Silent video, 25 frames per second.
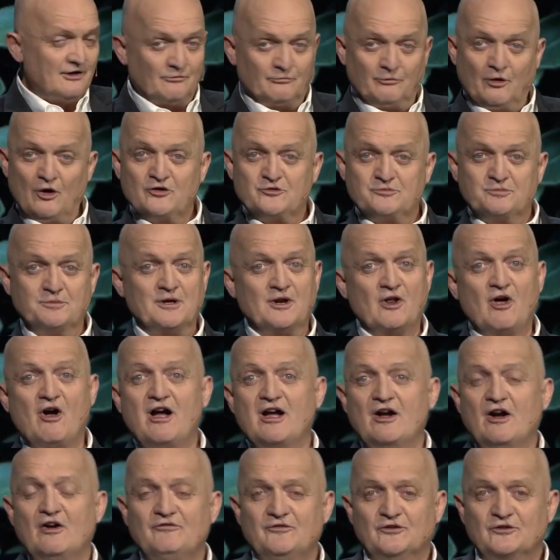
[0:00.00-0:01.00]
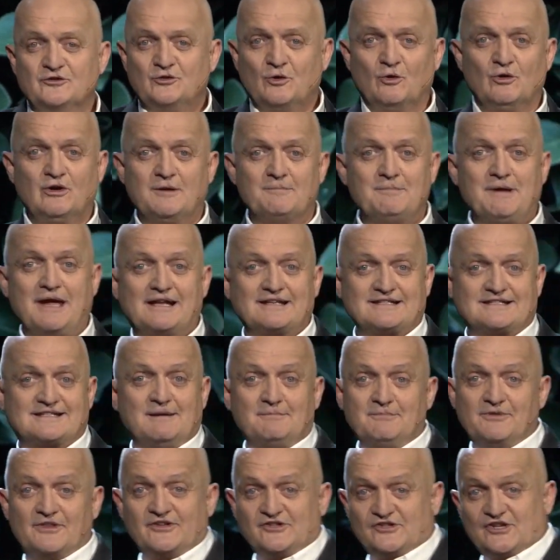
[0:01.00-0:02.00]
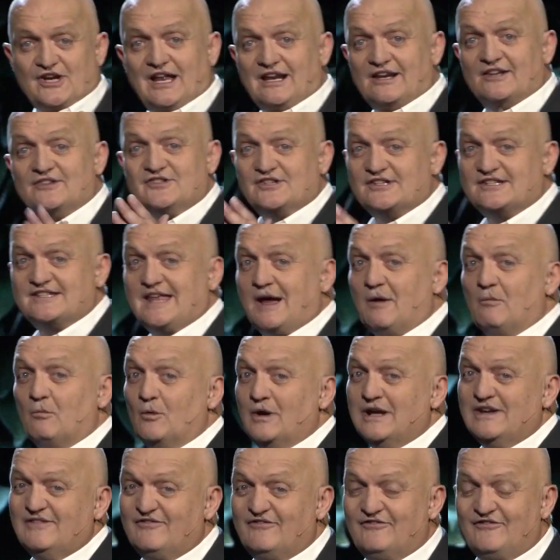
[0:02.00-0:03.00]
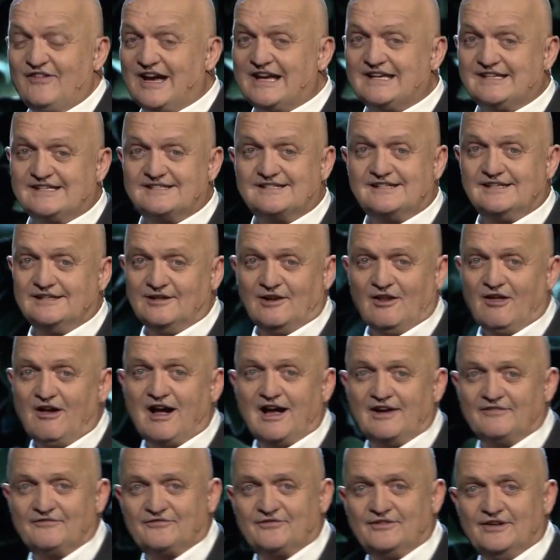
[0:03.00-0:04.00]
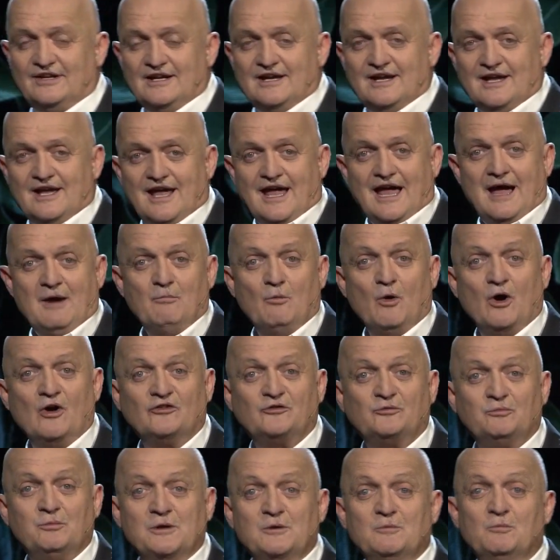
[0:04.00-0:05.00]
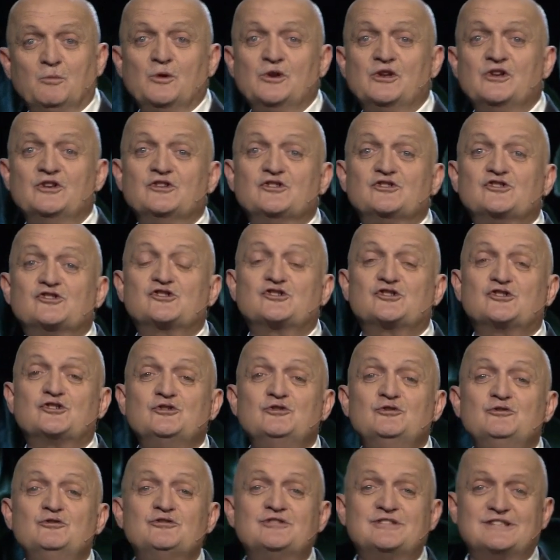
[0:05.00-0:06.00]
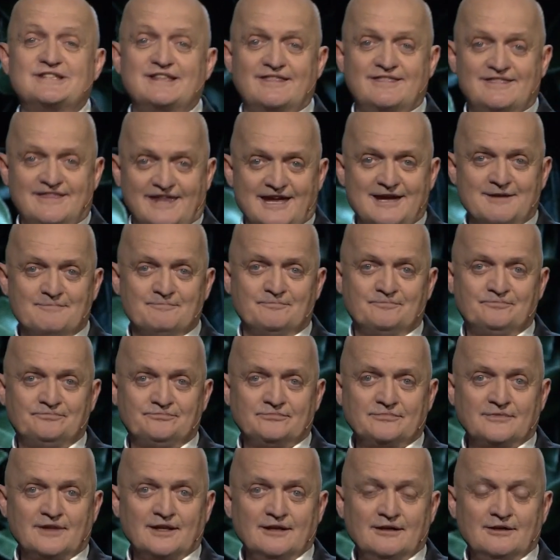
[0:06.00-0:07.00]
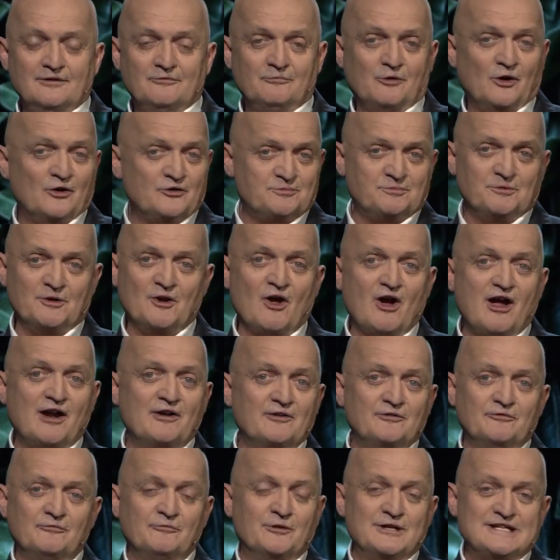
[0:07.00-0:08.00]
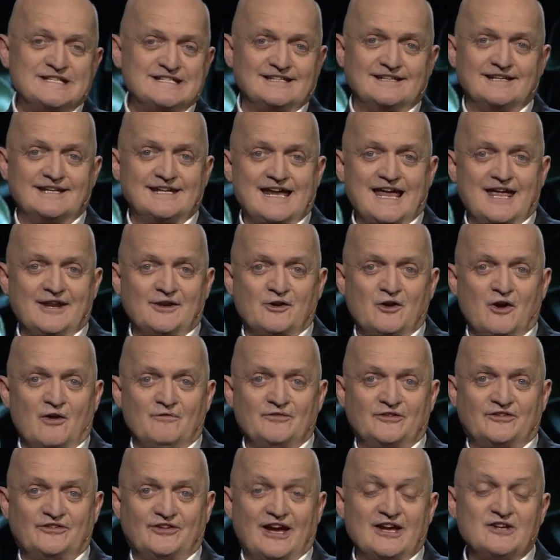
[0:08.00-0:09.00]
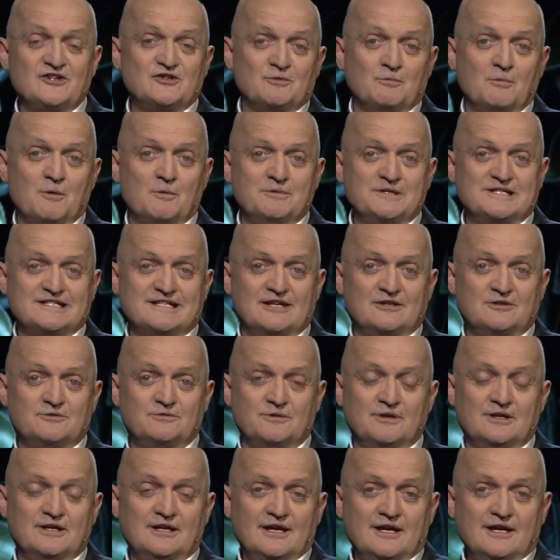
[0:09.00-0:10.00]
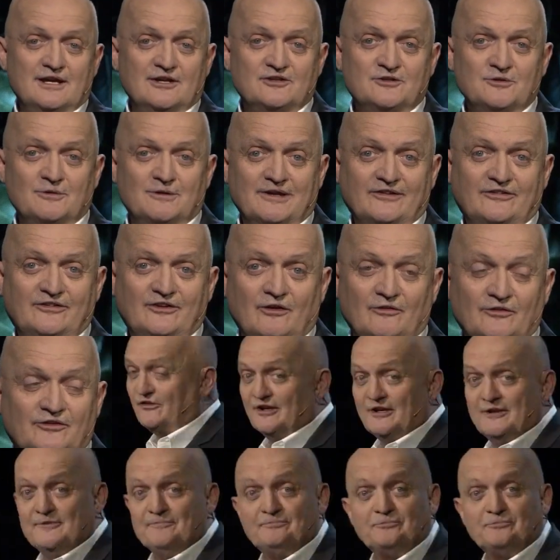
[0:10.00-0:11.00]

Rosemary and I often talk about some of the challenges that we've faced in life. And whilst we wouldn't choose them, Rosemary and I recently had a conversation where we said to ourselves,